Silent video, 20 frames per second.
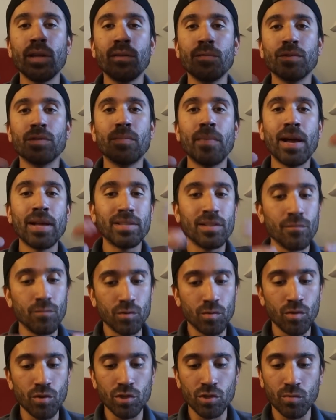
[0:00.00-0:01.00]
It was massive. It
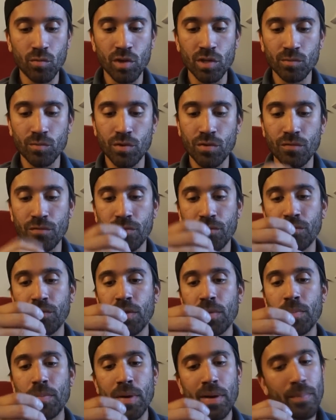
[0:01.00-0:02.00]
was one of those ones where you
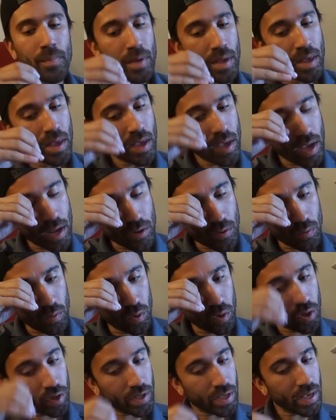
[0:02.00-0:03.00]
flip up and you
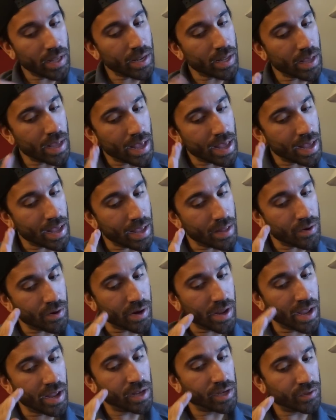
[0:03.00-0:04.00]
look in it, and
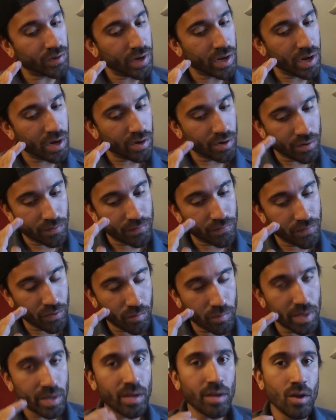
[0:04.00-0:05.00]
your hand's right here, and you're
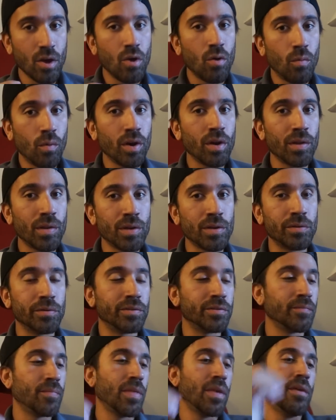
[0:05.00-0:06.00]
filming, one of
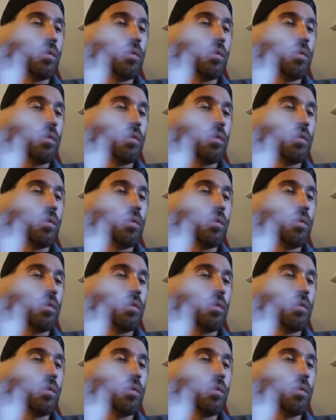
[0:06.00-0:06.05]
those.